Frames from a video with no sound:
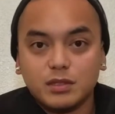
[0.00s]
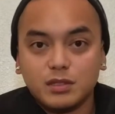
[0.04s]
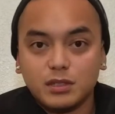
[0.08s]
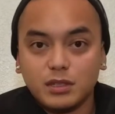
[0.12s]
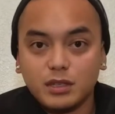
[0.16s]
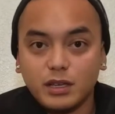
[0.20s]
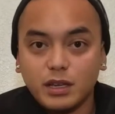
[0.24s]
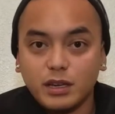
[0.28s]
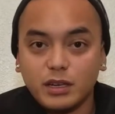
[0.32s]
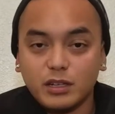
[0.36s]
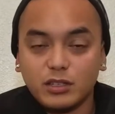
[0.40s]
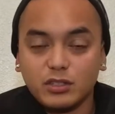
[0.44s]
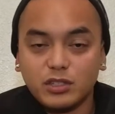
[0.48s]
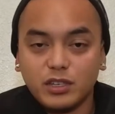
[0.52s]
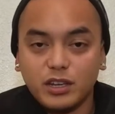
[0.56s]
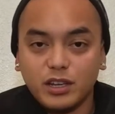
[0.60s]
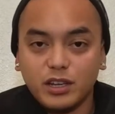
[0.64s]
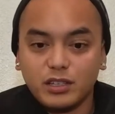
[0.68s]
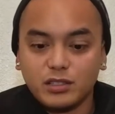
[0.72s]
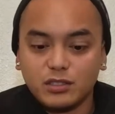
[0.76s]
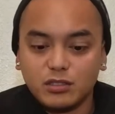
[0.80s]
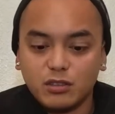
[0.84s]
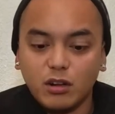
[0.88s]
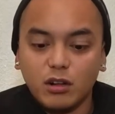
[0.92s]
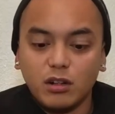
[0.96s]
to get a
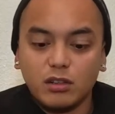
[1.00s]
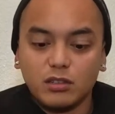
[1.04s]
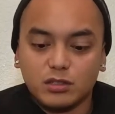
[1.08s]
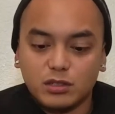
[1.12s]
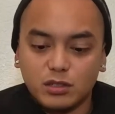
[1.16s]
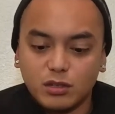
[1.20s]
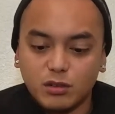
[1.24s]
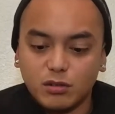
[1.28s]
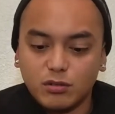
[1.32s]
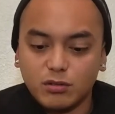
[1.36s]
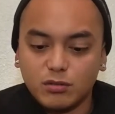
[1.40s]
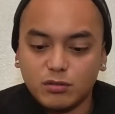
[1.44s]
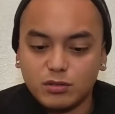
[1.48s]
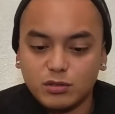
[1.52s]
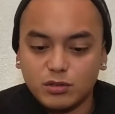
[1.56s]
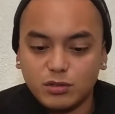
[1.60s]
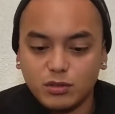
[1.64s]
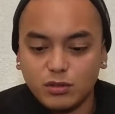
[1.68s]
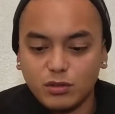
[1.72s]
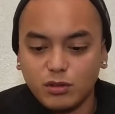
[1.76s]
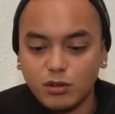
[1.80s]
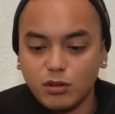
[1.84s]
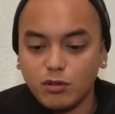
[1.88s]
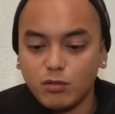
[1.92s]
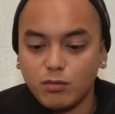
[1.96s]
chance also
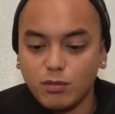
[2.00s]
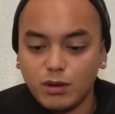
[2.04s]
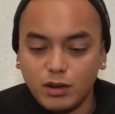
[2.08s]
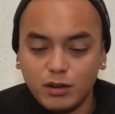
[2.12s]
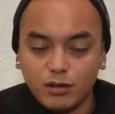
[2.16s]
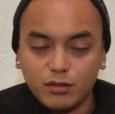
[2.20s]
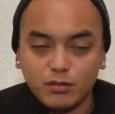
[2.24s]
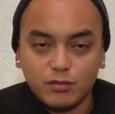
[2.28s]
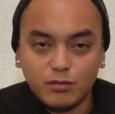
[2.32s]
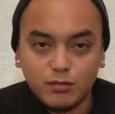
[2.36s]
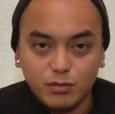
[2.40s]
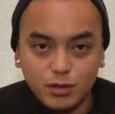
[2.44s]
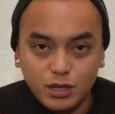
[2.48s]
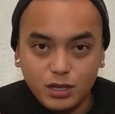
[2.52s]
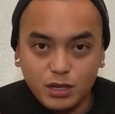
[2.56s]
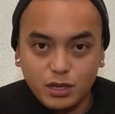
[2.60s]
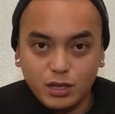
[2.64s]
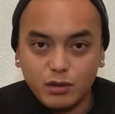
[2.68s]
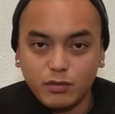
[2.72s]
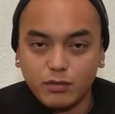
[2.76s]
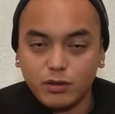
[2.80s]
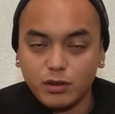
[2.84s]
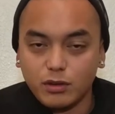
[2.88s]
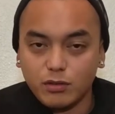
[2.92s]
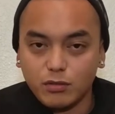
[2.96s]
to know about me
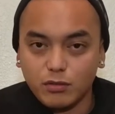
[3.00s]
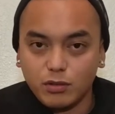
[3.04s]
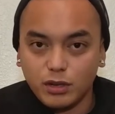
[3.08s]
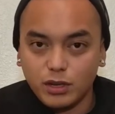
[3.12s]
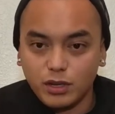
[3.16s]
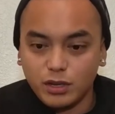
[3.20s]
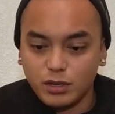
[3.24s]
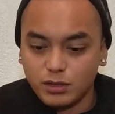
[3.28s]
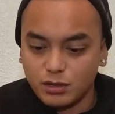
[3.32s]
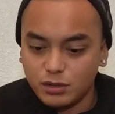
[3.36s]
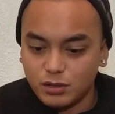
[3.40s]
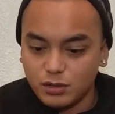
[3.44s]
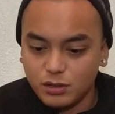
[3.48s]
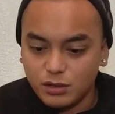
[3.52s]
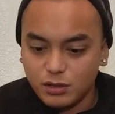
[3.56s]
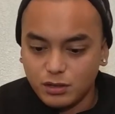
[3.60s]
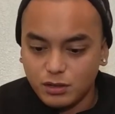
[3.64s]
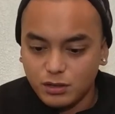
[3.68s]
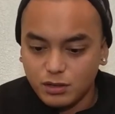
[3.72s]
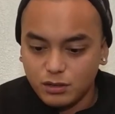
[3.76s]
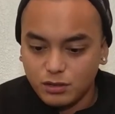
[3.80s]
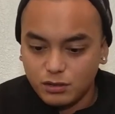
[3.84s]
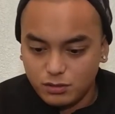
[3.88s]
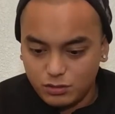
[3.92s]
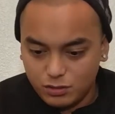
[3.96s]
giving away
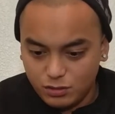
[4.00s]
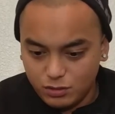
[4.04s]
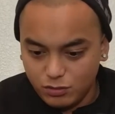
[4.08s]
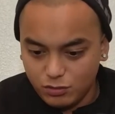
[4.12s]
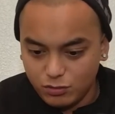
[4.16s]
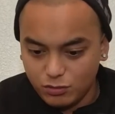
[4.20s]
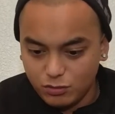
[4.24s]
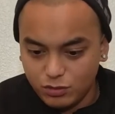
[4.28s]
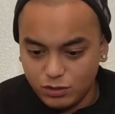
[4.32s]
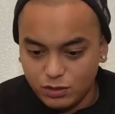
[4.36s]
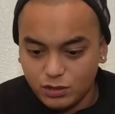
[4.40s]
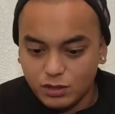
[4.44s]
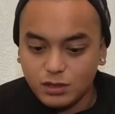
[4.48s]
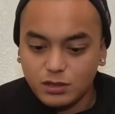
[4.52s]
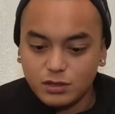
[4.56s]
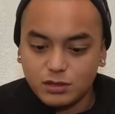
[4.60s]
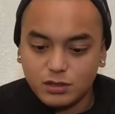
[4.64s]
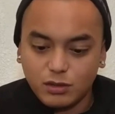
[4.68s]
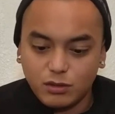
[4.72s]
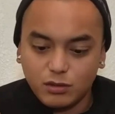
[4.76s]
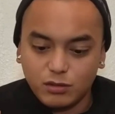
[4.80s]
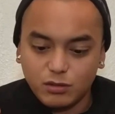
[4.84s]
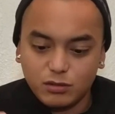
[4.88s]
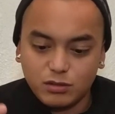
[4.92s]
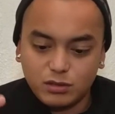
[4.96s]
shoes.
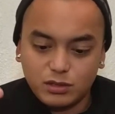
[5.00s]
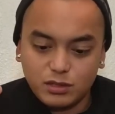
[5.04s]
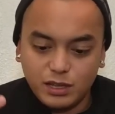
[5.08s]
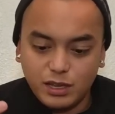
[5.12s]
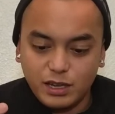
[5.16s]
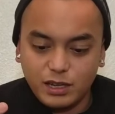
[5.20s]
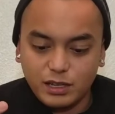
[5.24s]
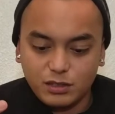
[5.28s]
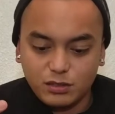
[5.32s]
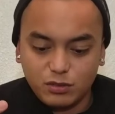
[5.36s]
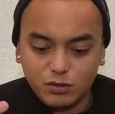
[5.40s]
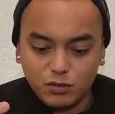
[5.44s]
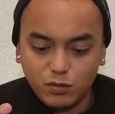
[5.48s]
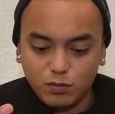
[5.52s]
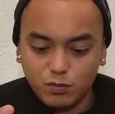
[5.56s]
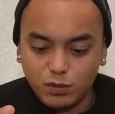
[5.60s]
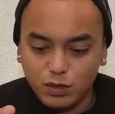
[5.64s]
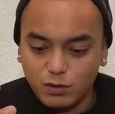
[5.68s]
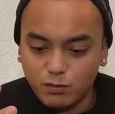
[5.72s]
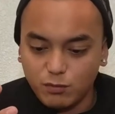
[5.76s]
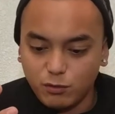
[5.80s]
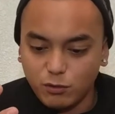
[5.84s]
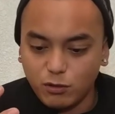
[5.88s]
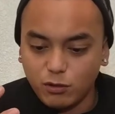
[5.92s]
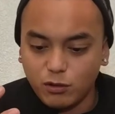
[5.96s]
So tag two
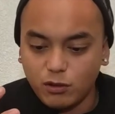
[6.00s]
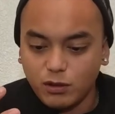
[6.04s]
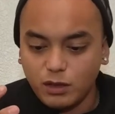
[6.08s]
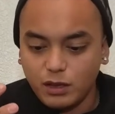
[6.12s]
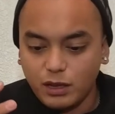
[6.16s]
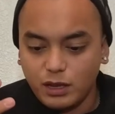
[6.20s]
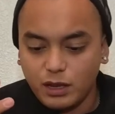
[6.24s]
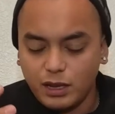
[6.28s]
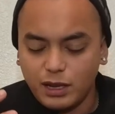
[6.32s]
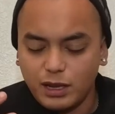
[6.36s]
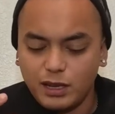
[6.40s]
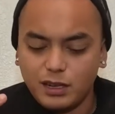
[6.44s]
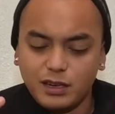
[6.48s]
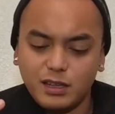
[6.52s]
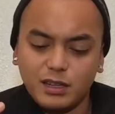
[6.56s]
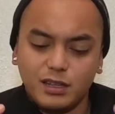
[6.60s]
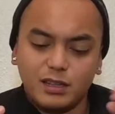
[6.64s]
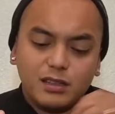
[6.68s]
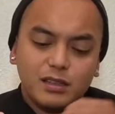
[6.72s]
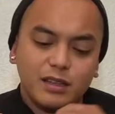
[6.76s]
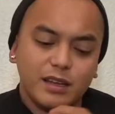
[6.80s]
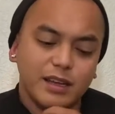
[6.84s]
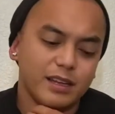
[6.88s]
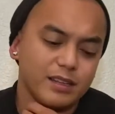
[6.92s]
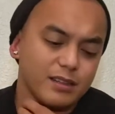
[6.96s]
people and
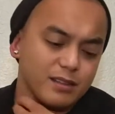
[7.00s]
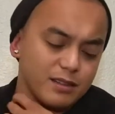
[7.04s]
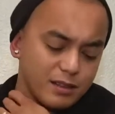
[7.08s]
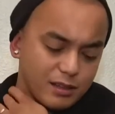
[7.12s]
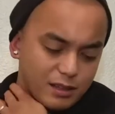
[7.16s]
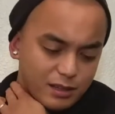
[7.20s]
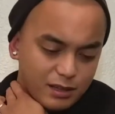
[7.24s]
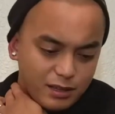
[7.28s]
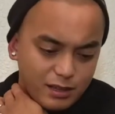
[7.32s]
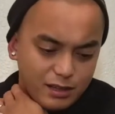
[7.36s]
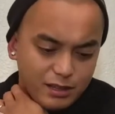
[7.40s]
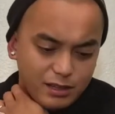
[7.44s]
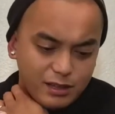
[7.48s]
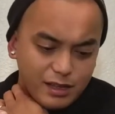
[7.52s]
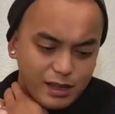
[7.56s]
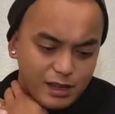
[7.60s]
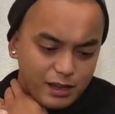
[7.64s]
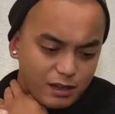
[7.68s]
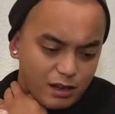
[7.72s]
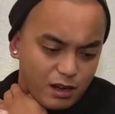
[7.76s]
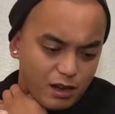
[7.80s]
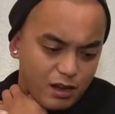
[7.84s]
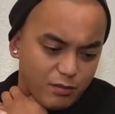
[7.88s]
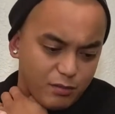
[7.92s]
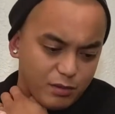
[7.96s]
in that in
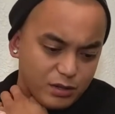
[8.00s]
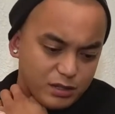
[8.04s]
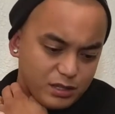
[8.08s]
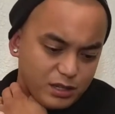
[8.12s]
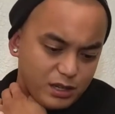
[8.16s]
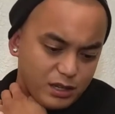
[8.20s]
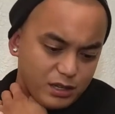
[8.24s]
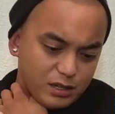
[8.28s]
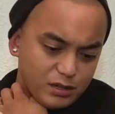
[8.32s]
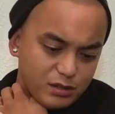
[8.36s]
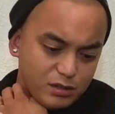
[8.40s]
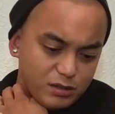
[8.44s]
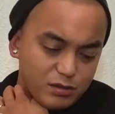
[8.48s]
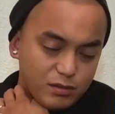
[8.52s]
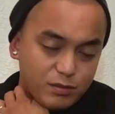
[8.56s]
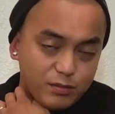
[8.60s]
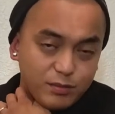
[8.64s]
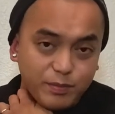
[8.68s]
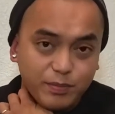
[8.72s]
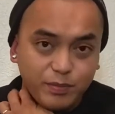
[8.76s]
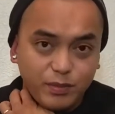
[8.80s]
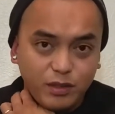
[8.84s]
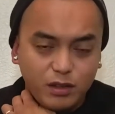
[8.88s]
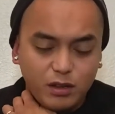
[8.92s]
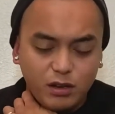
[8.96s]
that comment section
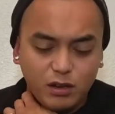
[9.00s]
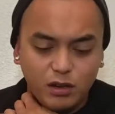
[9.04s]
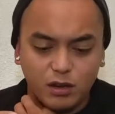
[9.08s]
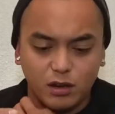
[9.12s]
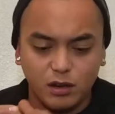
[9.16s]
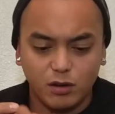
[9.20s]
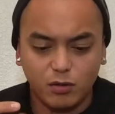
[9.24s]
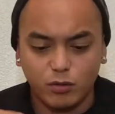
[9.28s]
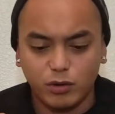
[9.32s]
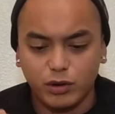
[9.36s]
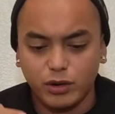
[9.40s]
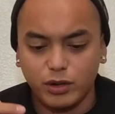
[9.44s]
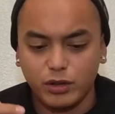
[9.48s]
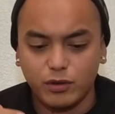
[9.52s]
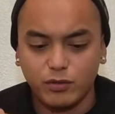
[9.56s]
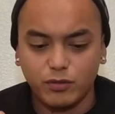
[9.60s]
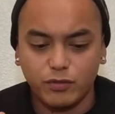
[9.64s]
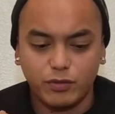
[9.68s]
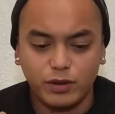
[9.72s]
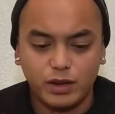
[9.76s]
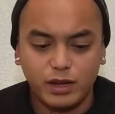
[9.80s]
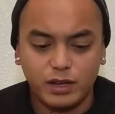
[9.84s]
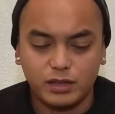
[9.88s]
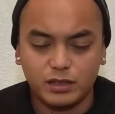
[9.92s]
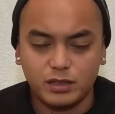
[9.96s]
uh, where you
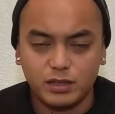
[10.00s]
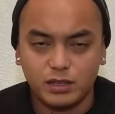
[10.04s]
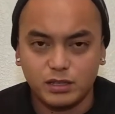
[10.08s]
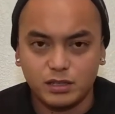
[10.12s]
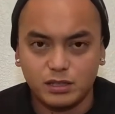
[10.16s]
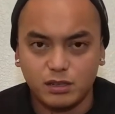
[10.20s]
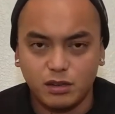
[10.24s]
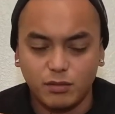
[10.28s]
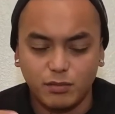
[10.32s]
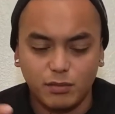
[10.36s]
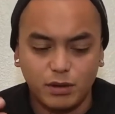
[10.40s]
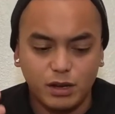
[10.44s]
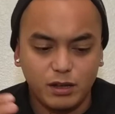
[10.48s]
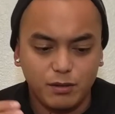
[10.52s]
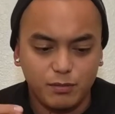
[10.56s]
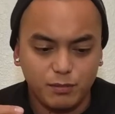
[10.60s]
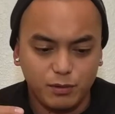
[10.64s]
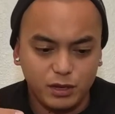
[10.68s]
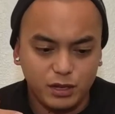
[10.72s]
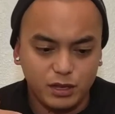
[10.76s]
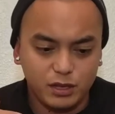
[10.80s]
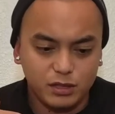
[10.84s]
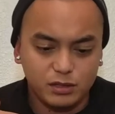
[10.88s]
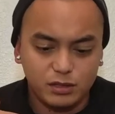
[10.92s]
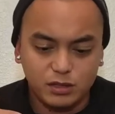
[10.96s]
find this on my
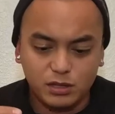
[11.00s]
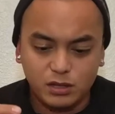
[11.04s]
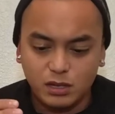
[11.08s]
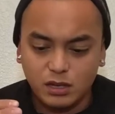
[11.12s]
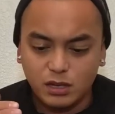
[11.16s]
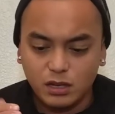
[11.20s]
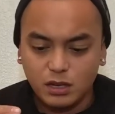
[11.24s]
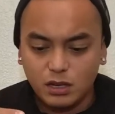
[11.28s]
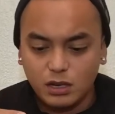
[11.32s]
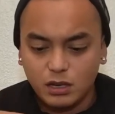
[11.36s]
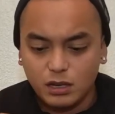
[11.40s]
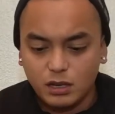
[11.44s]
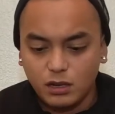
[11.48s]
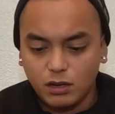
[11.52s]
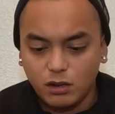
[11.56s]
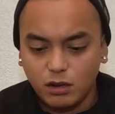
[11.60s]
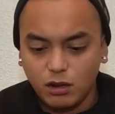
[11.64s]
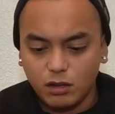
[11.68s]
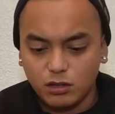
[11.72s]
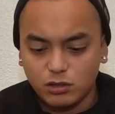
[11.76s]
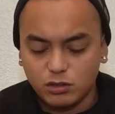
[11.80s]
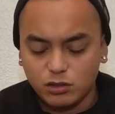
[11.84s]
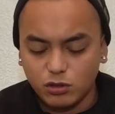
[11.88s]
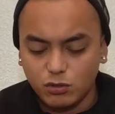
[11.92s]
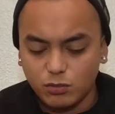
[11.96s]
page,
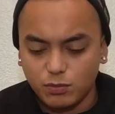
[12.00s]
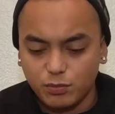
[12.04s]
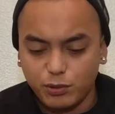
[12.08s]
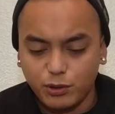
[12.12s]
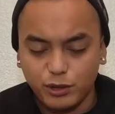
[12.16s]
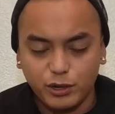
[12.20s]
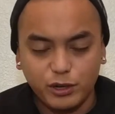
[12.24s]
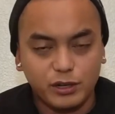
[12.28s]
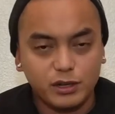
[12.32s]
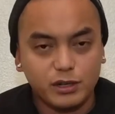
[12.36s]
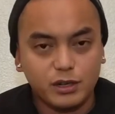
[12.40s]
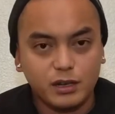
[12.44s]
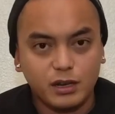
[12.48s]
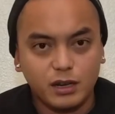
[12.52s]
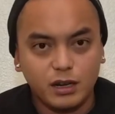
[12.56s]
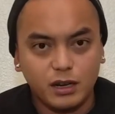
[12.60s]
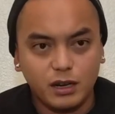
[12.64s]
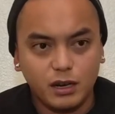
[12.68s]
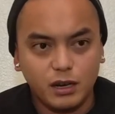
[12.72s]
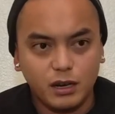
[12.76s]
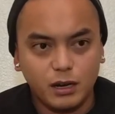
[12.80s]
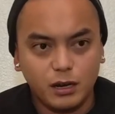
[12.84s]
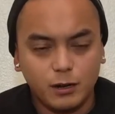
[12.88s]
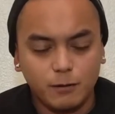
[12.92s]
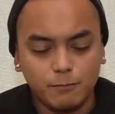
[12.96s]
also put
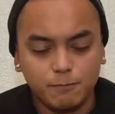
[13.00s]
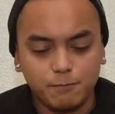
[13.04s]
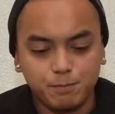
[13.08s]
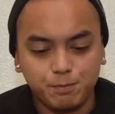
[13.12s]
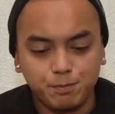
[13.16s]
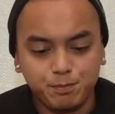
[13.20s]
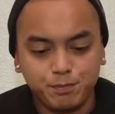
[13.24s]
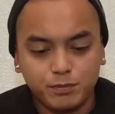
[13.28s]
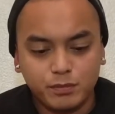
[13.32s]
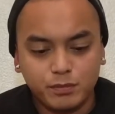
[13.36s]
um,